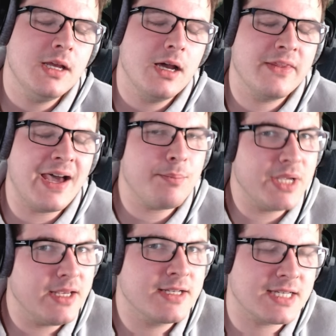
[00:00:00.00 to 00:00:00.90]
that
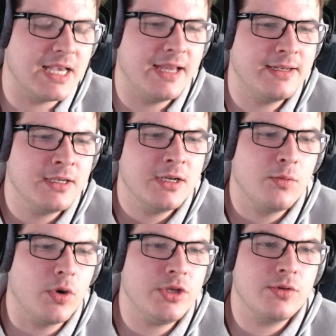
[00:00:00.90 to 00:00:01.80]
being said,
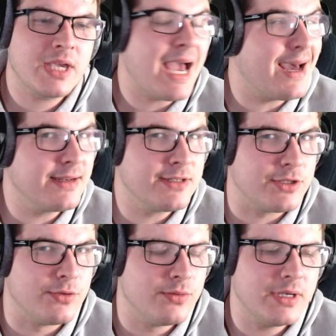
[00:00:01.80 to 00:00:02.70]
what you can
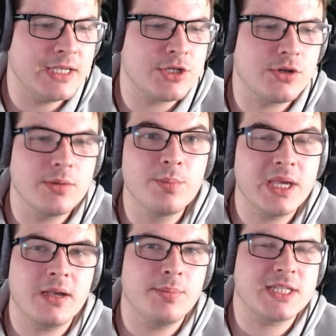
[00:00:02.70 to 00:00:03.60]
do is you can
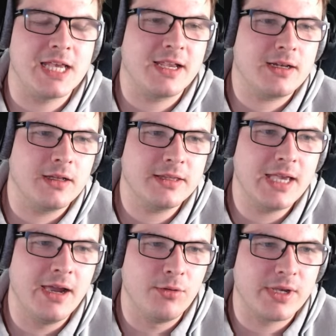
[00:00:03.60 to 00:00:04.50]
pick up a tank like the
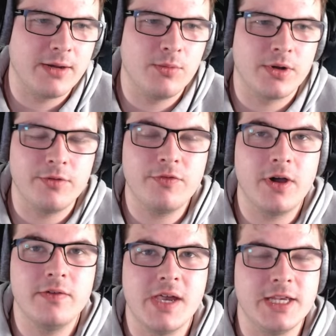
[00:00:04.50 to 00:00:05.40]
Hellcat
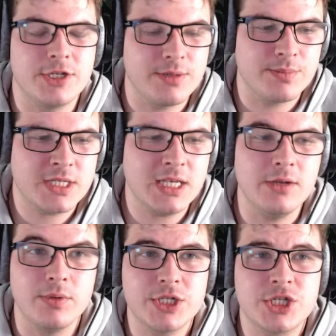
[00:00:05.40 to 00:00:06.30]
105
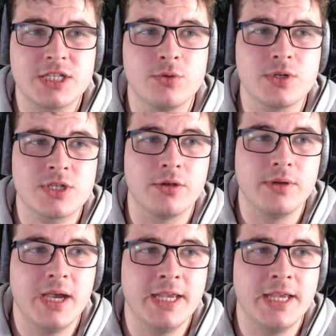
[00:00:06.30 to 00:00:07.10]
HMC, which is also a